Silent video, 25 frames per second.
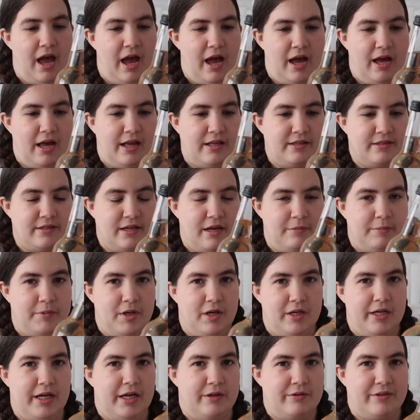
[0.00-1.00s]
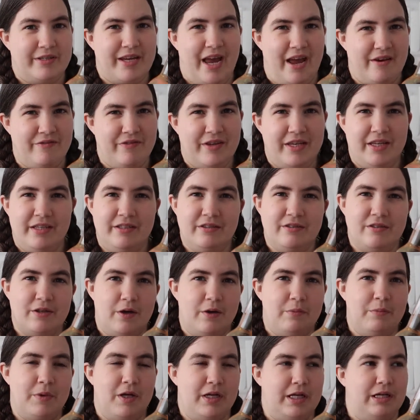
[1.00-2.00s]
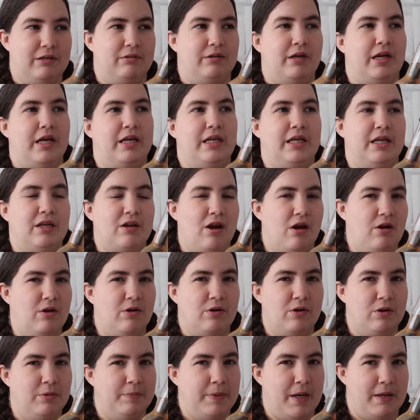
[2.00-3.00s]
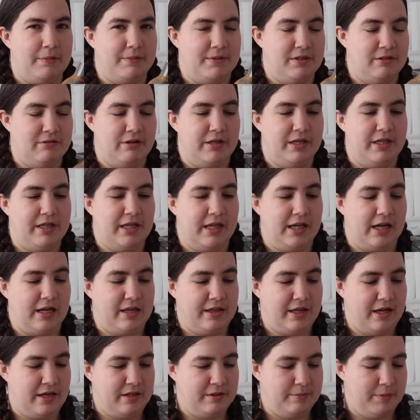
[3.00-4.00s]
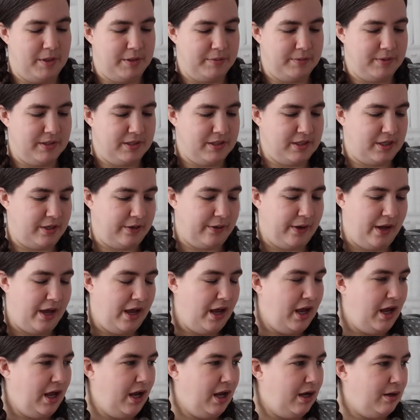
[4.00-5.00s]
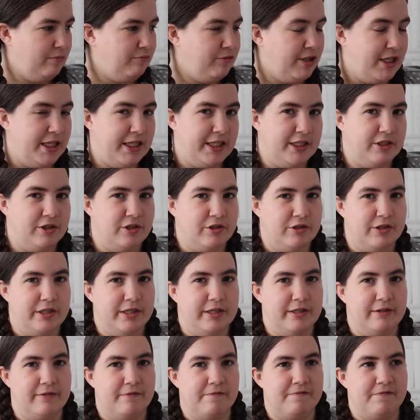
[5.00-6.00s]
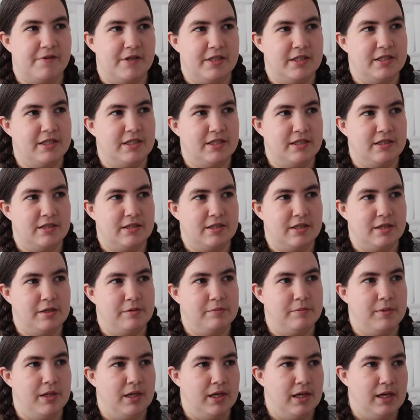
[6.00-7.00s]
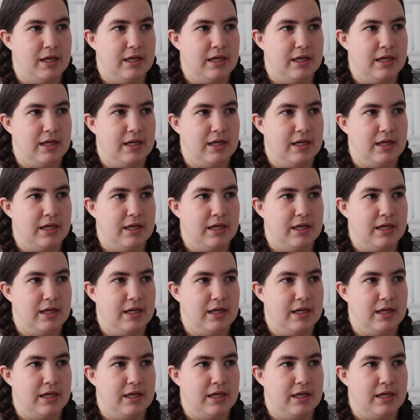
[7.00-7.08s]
and I'm not allowed caffeine, so I'm not allowed any Coke or Pepsi or anything like that at the moment, so I'm really enjoying finding some